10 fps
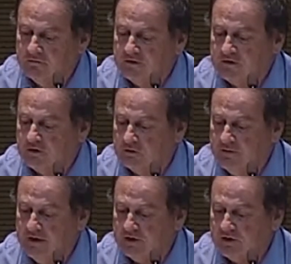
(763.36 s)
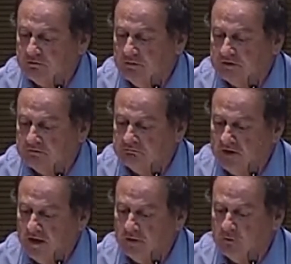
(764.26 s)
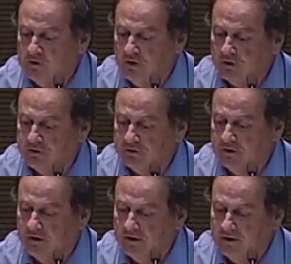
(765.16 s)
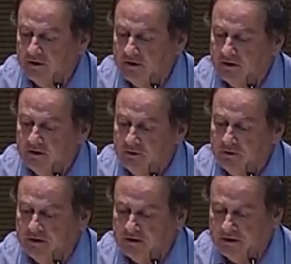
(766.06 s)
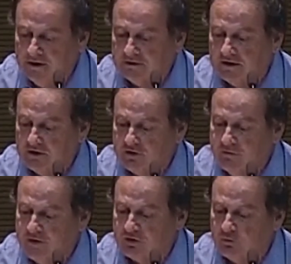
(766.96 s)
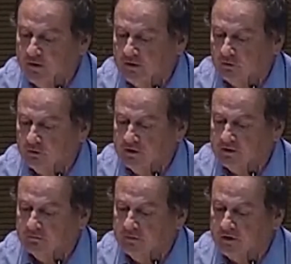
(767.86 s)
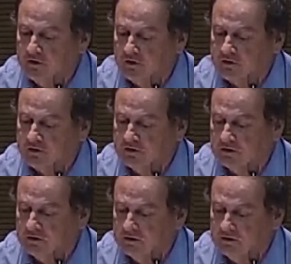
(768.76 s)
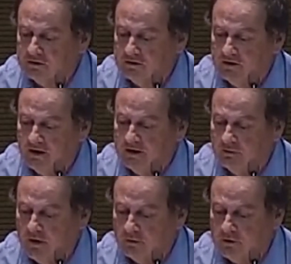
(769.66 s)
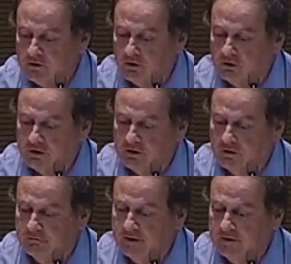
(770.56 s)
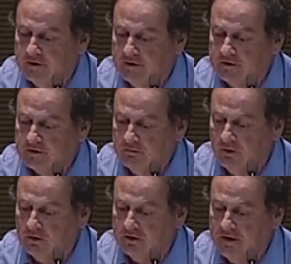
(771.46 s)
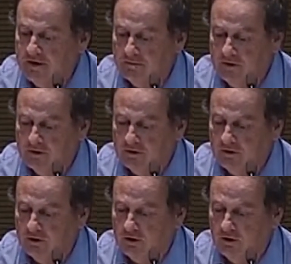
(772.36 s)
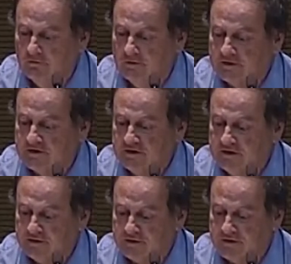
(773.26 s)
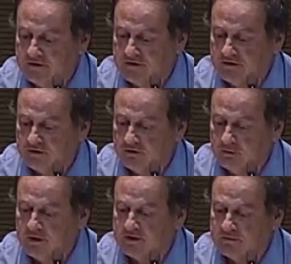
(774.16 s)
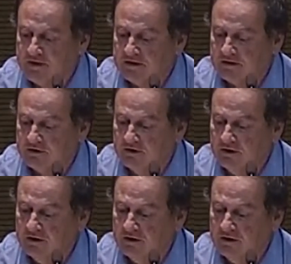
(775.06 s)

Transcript: physical measure, but I will not really attach much weight to it because anyway we're talking a very small number of exceedances, and so we expect